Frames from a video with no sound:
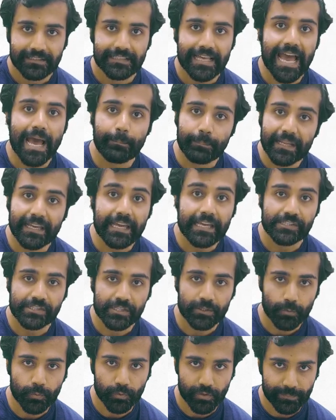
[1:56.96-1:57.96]

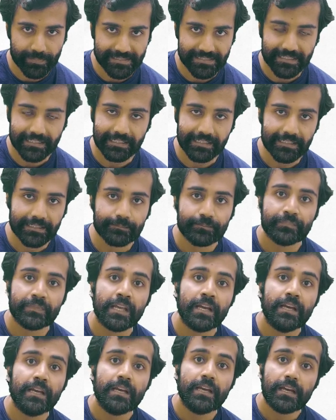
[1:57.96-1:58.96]
application code basically.
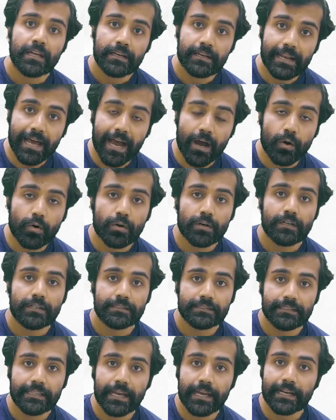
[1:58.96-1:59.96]
Now,
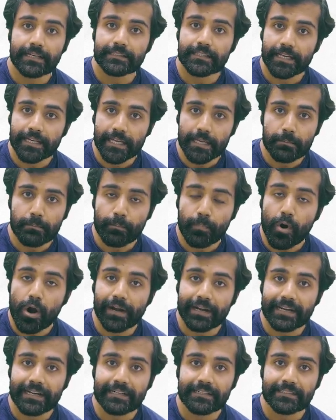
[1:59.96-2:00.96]
there, the
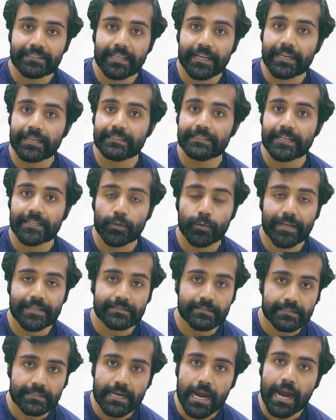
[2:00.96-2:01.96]
important thing that you can
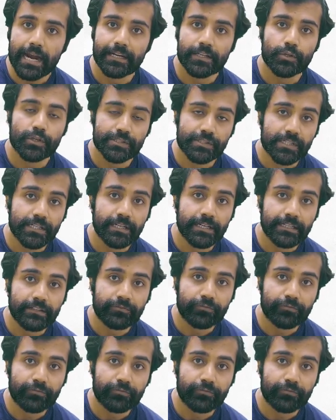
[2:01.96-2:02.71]
start your journey